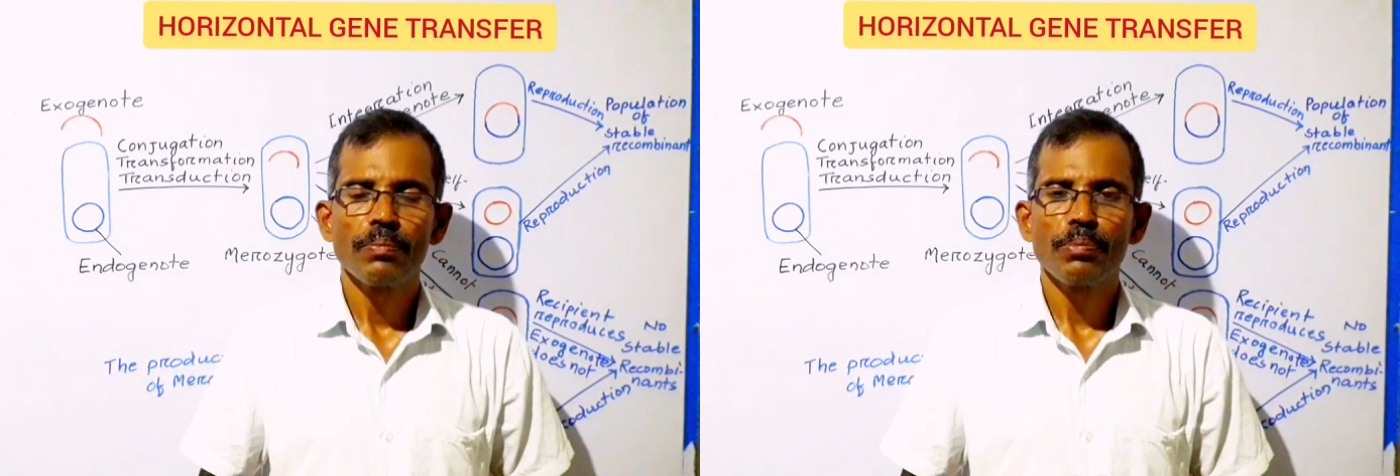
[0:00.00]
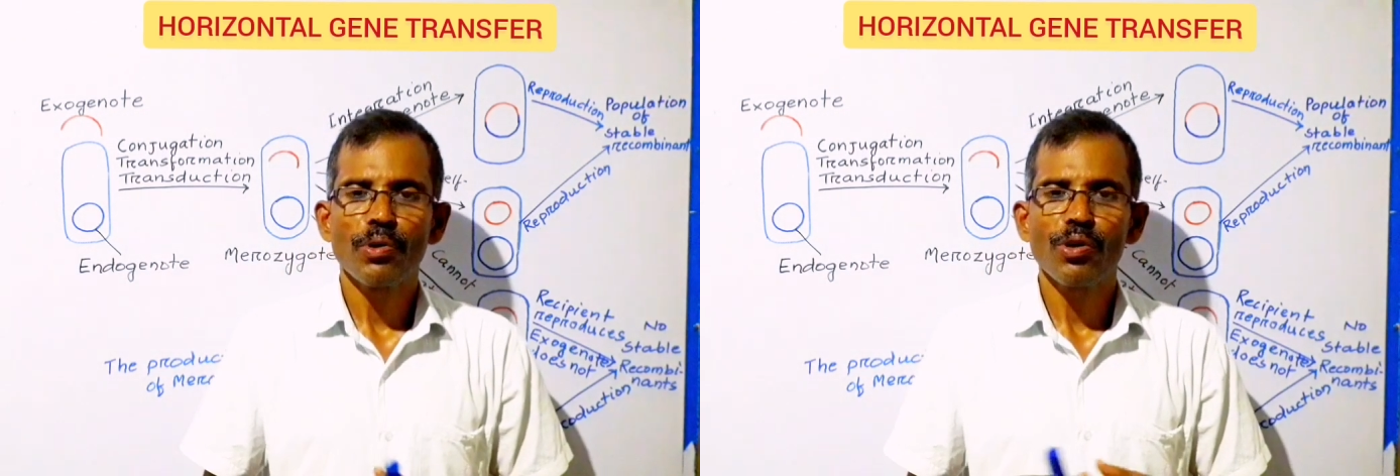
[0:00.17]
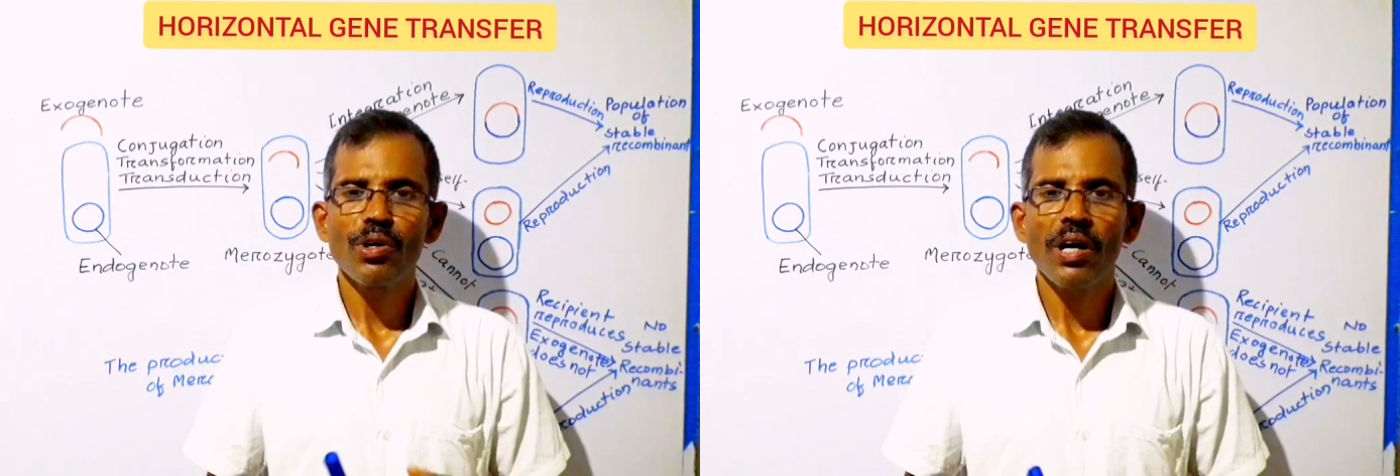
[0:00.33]

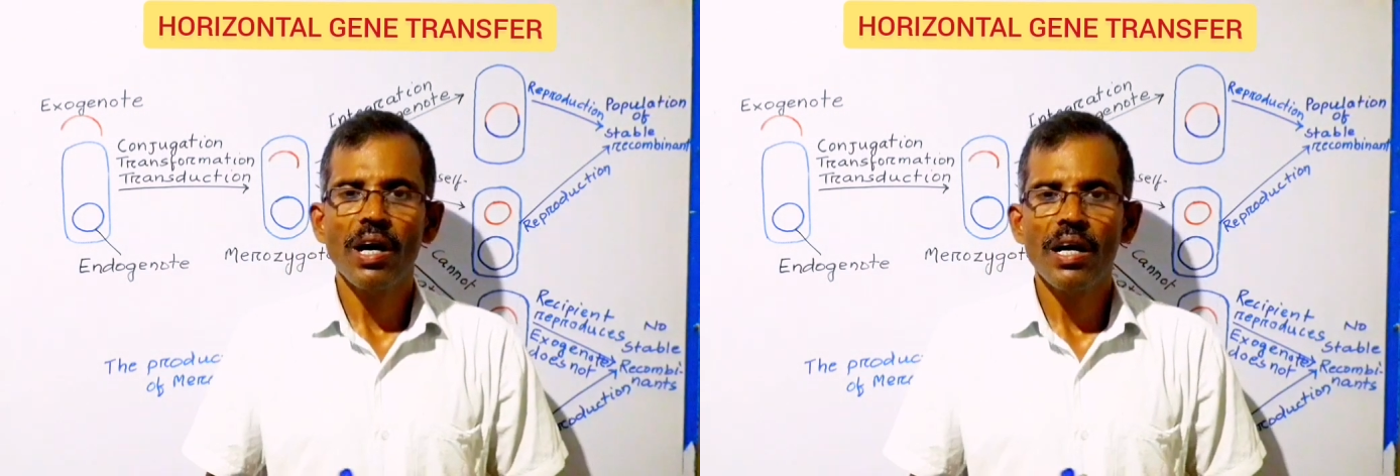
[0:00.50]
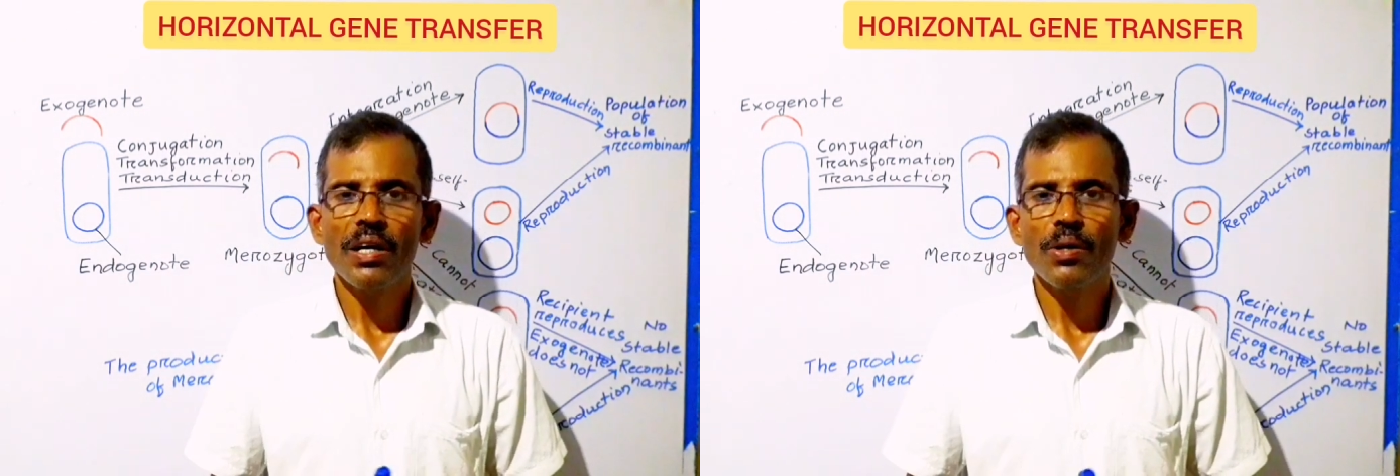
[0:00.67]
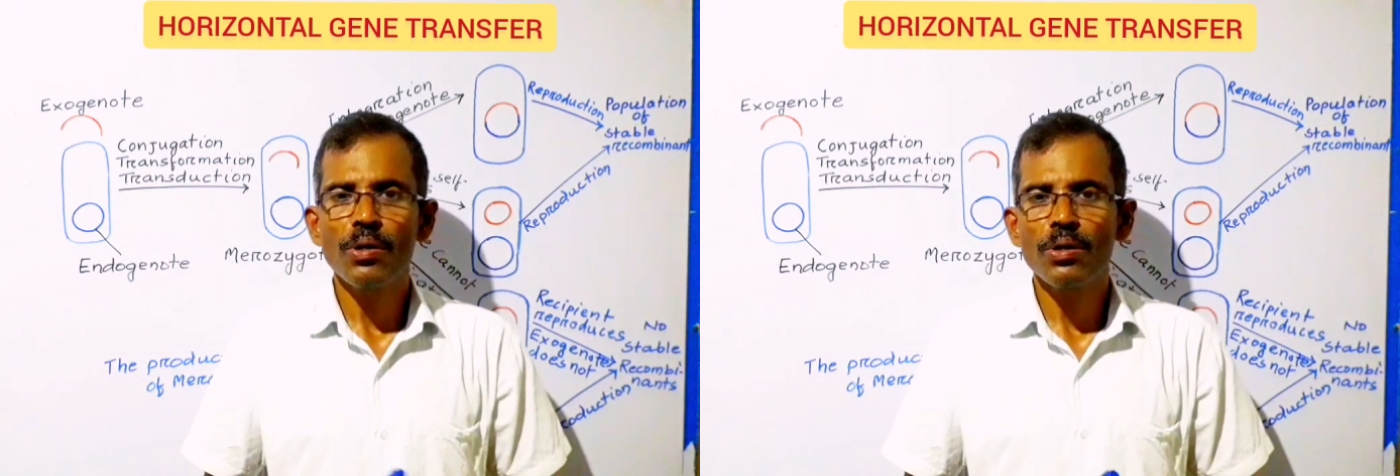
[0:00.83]

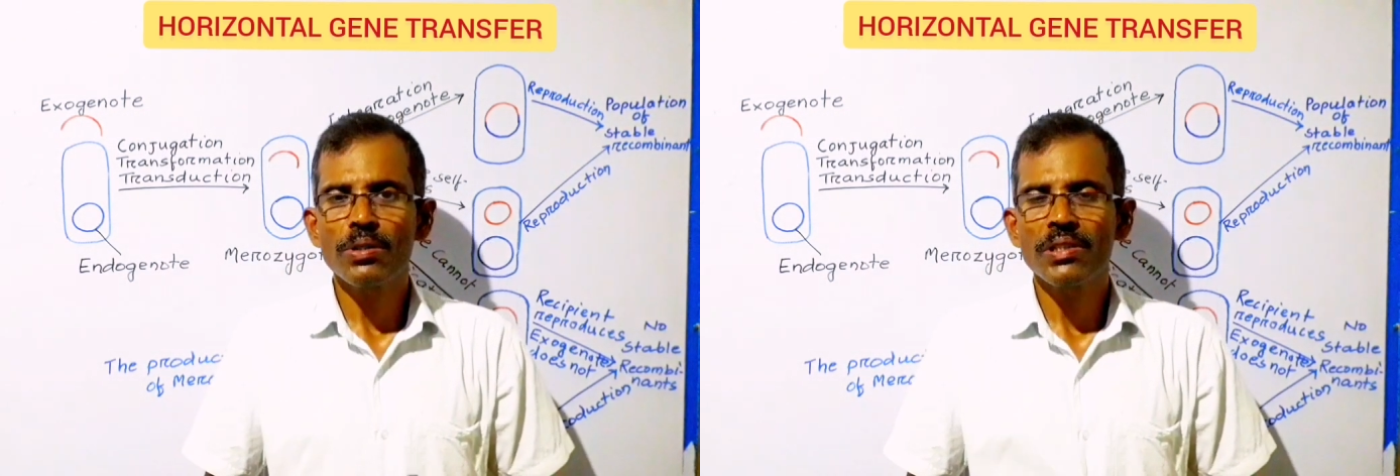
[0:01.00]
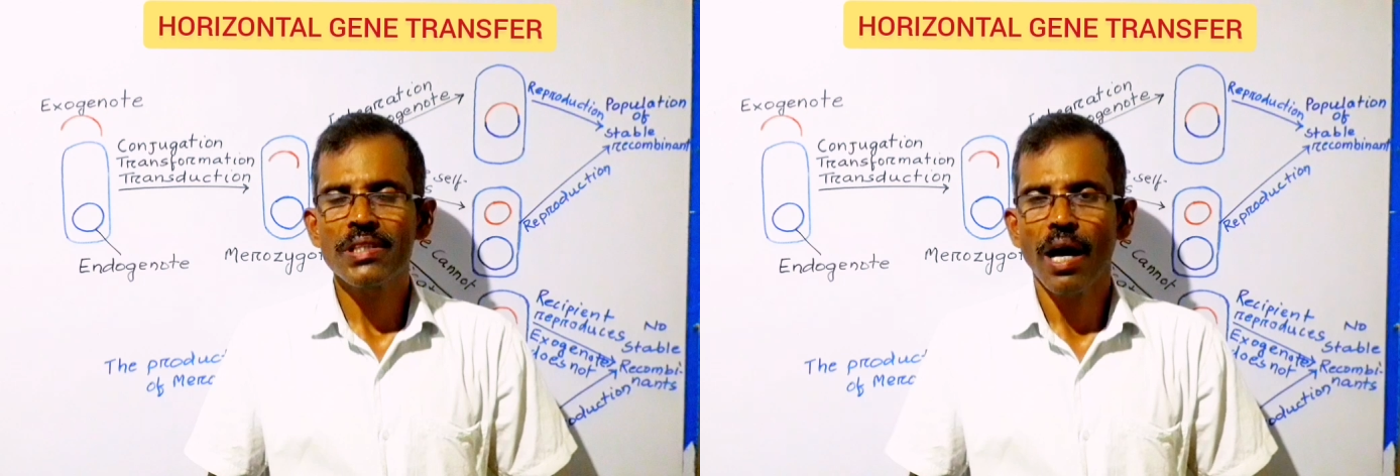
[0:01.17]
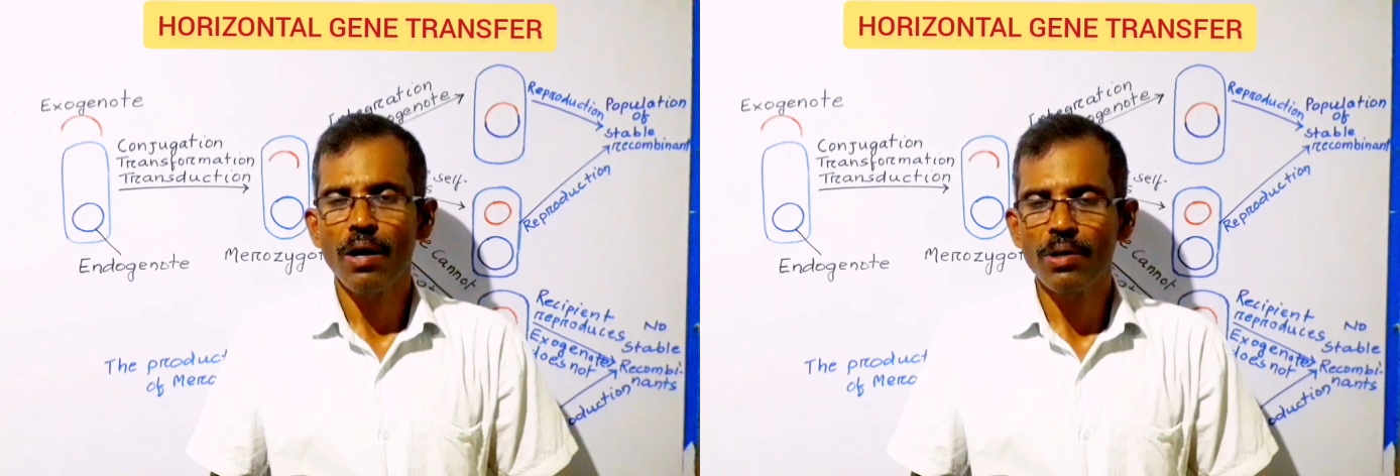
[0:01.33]

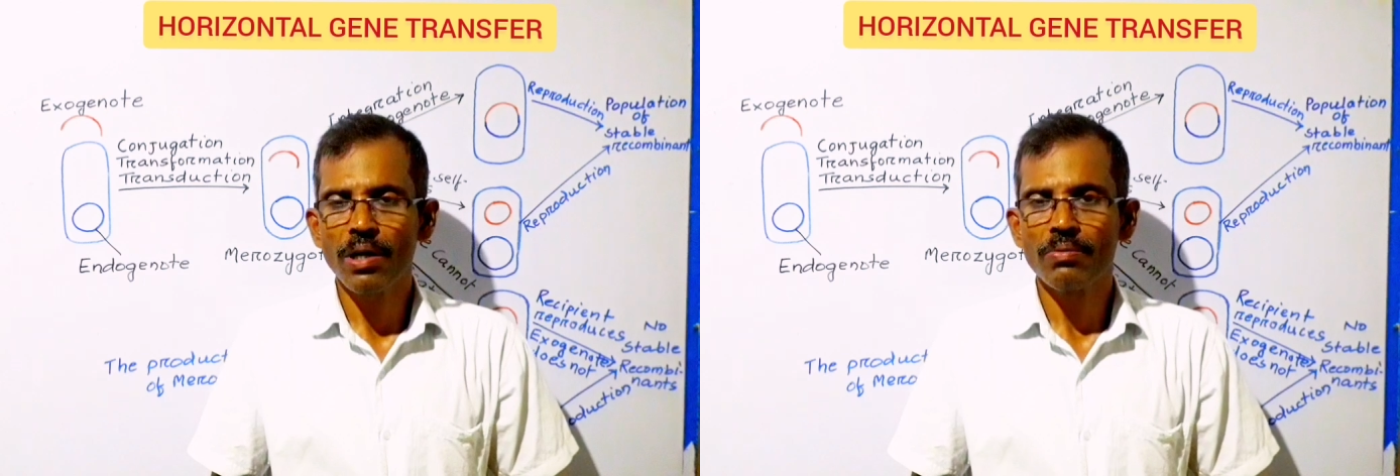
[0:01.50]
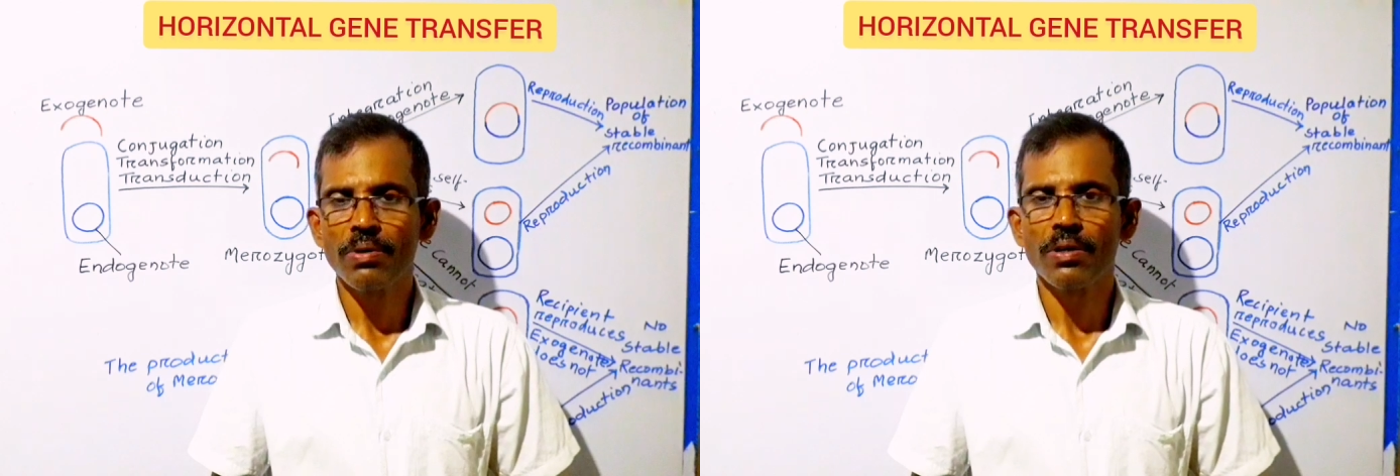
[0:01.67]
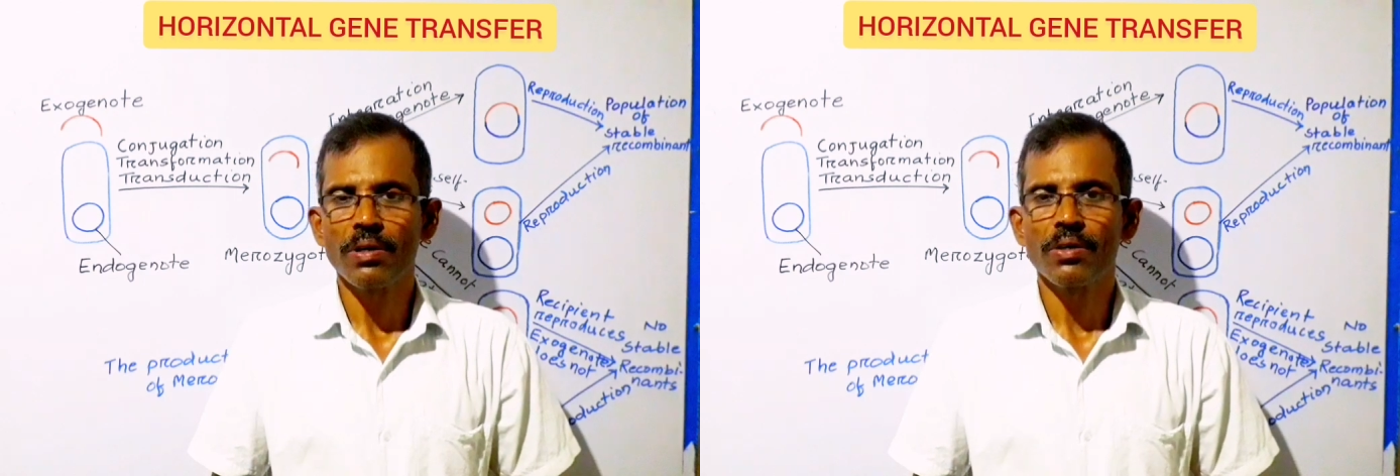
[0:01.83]
Prokaryotes,
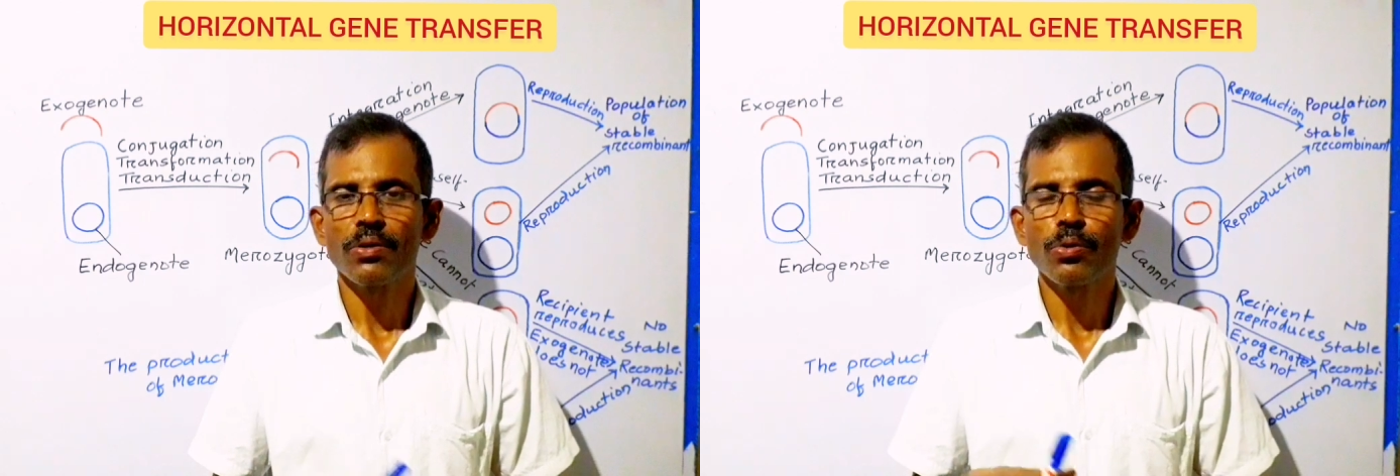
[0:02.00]
however,